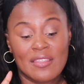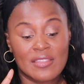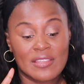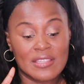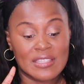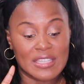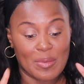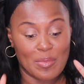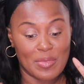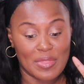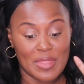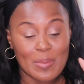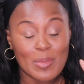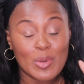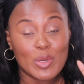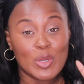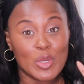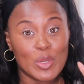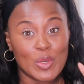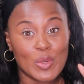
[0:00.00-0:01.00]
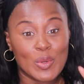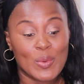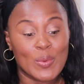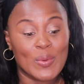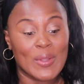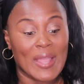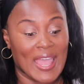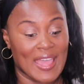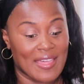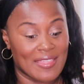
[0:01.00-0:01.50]
Some of them are
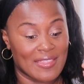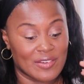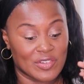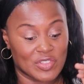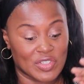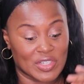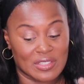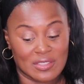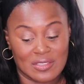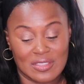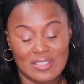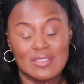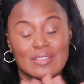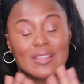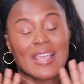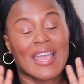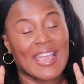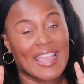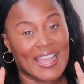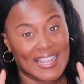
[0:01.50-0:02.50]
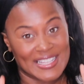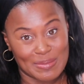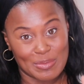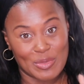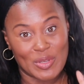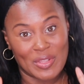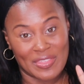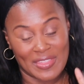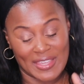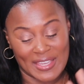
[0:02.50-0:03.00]
new, and I got some
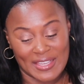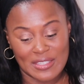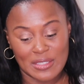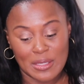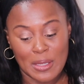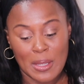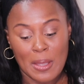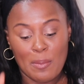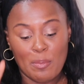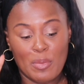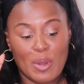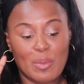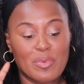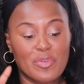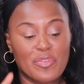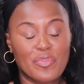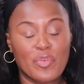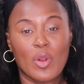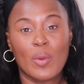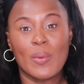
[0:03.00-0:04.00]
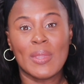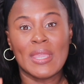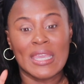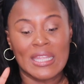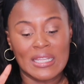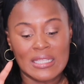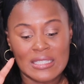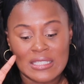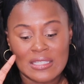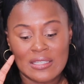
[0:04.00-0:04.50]
good things. But before we
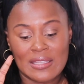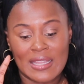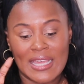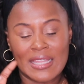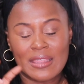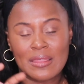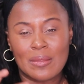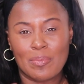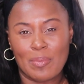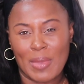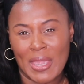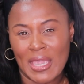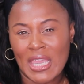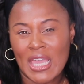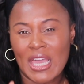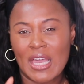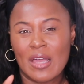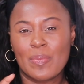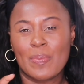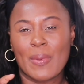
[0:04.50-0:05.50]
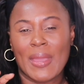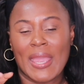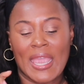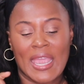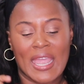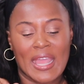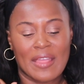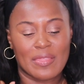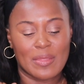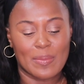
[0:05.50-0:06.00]
get into like the makeup
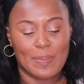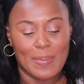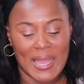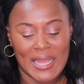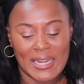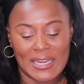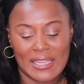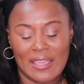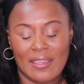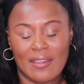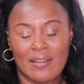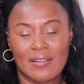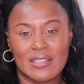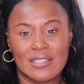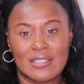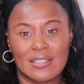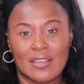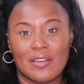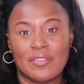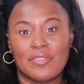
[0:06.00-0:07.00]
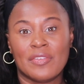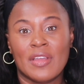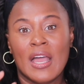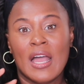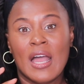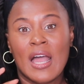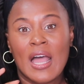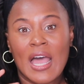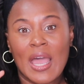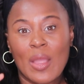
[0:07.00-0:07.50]
and the body care and stuff,
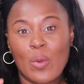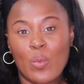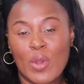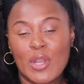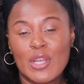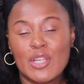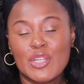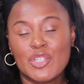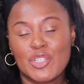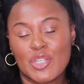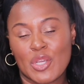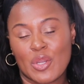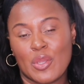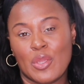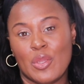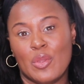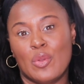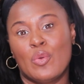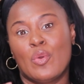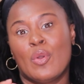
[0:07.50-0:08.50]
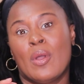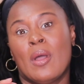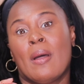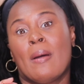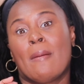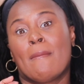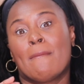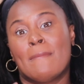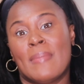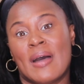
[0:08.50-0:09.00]
I want to show you
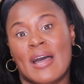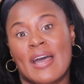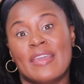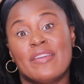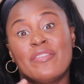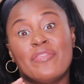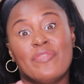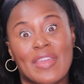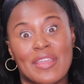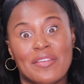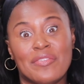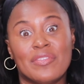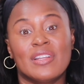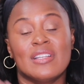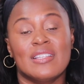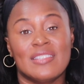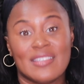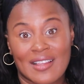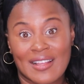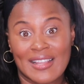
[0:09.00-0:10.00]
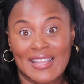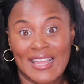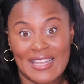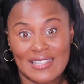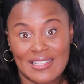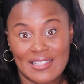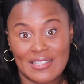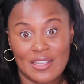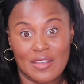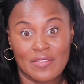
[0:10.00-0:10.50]
my favorite
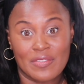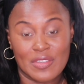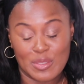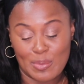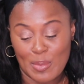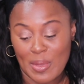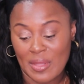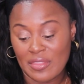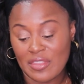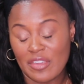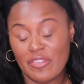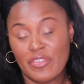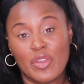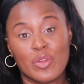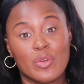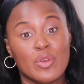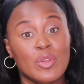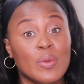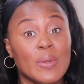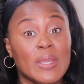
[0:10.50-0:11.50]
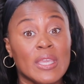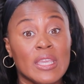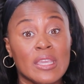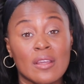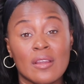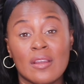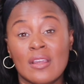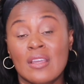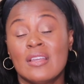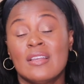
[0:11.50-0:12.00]
sunglasses of this month. If you're new
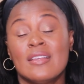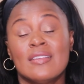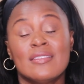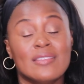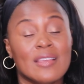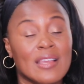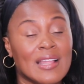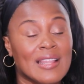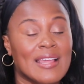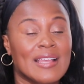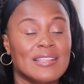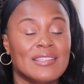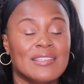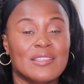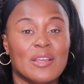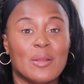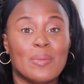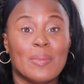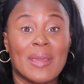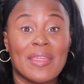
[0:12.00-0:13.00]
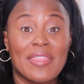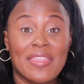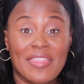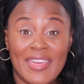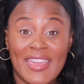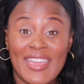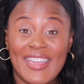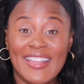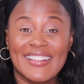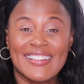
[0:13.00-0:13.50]
here, sunglasses are my
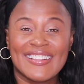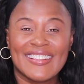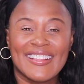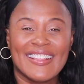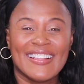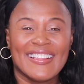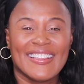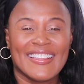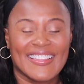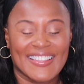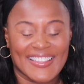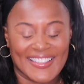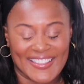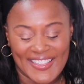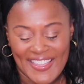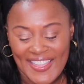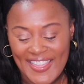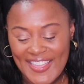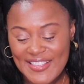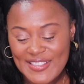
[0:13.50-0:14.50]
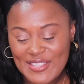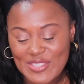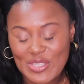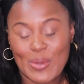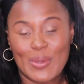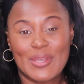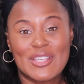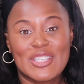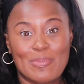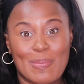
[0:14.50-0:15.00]
thing,
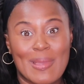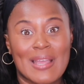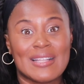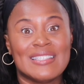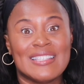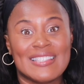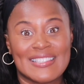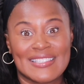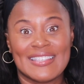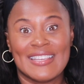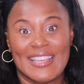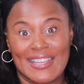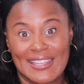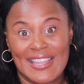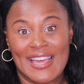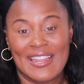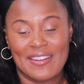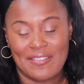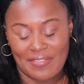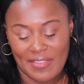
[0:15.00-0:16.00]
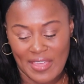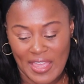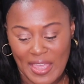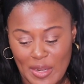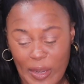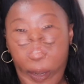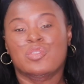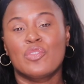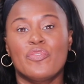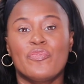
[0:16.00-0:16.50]
so expect to see a lot of
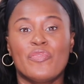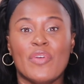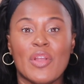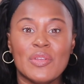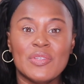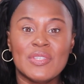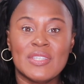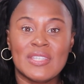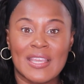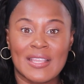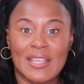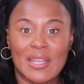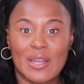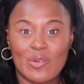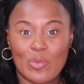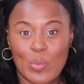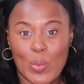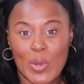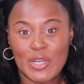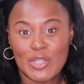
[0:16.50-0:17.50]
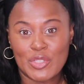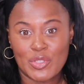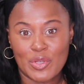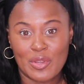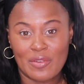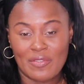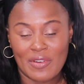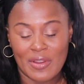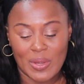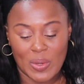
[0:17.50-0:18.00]
that. So the first thing that I want to show
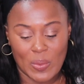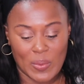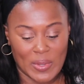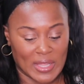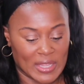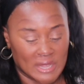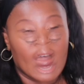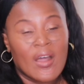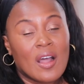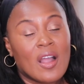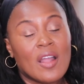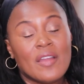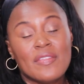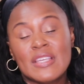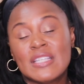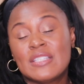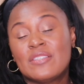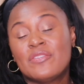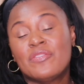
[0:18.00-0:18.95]
you very quickly are these